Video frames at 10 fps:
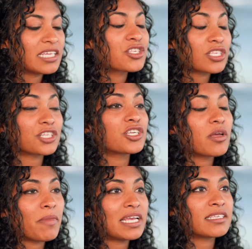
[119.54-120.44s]
It's such an
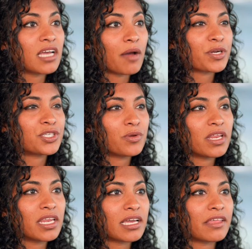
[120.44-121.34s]
amazing
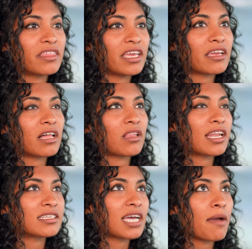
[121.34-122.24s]
opportunity. I think a
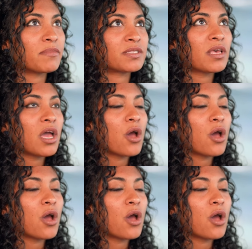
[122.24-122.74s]
lot of times